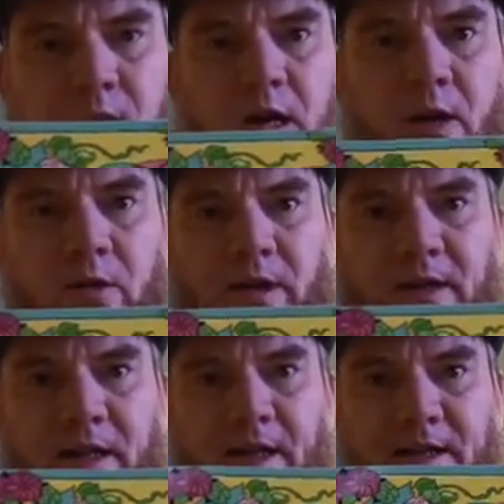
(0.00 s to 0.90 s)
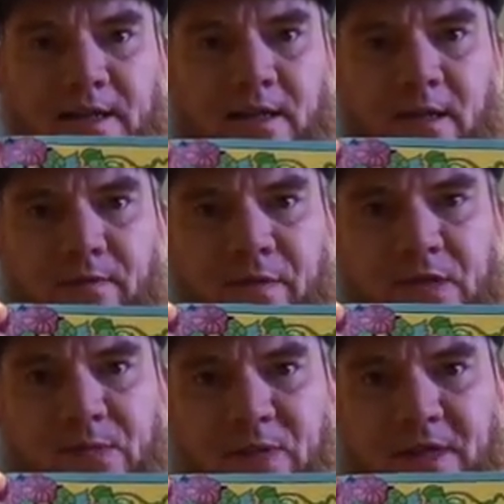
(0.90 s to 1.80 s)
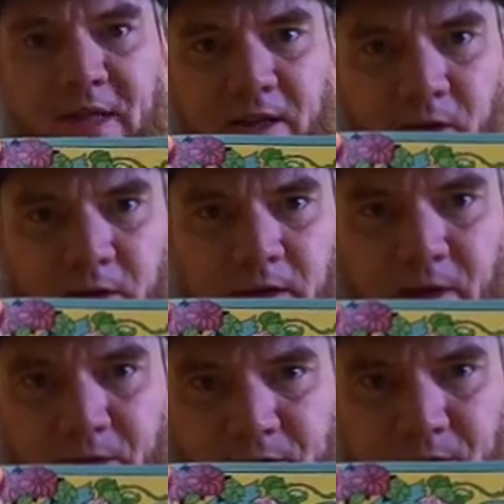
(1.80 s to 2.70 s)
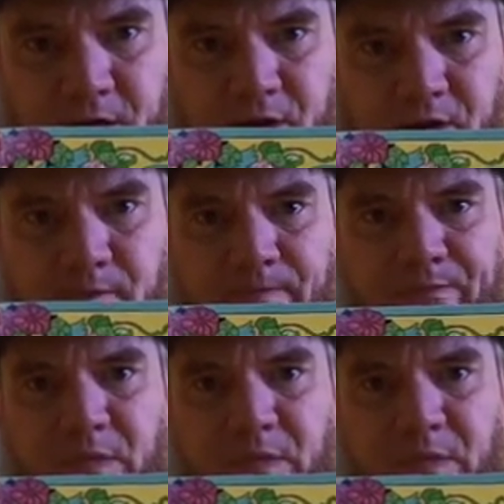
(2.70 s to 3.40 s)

coloring that I did of this particular illustration.